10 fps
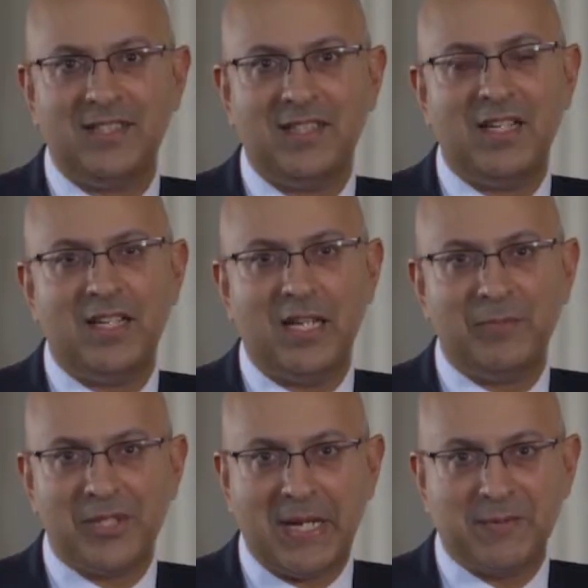Hi, I'm
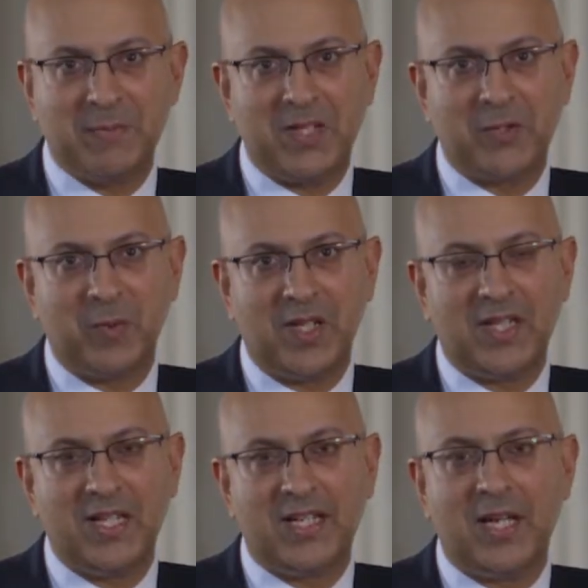Shams
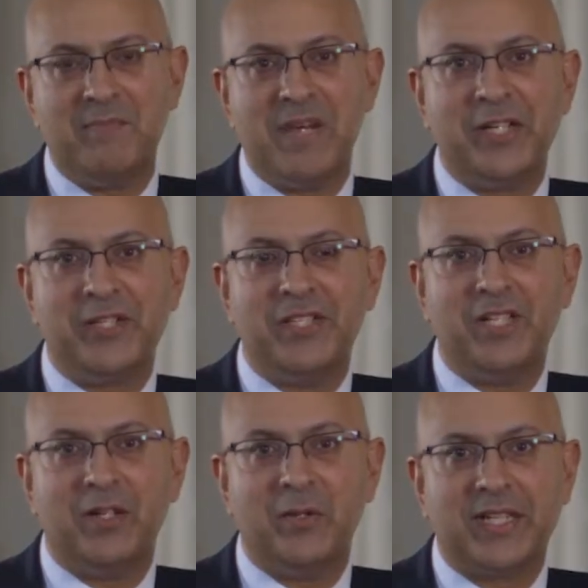Maladwala and I'm Managing
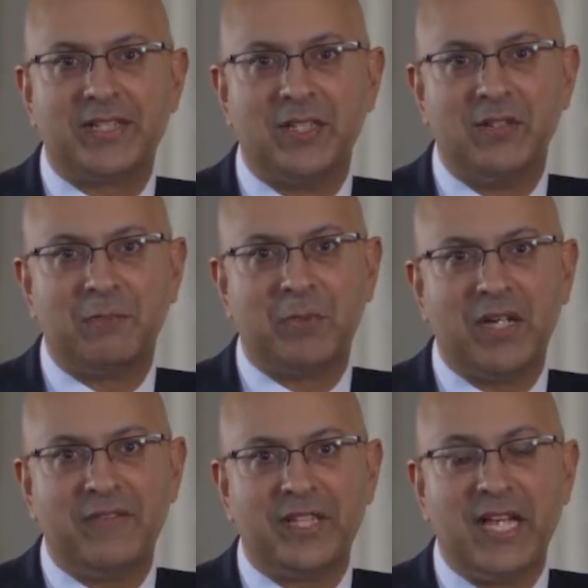Director of
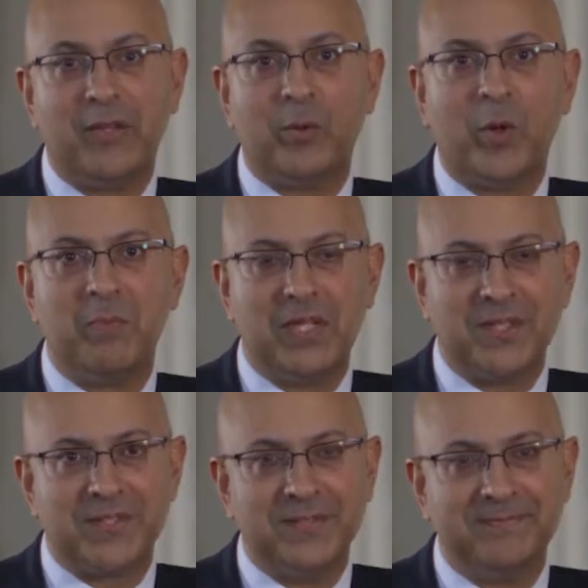Private Care at the Royal
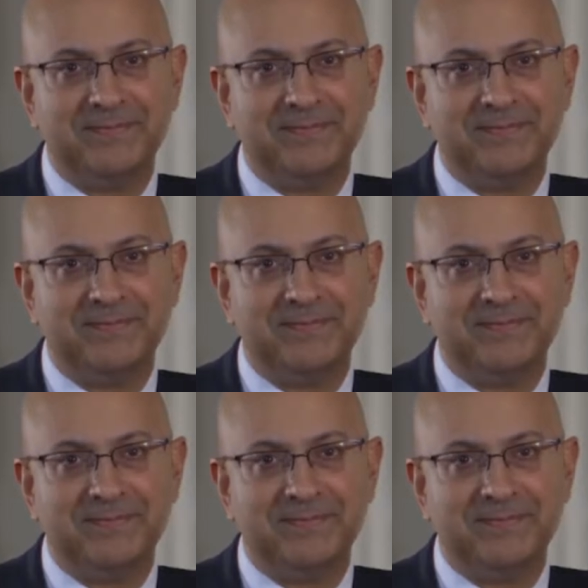Marsden.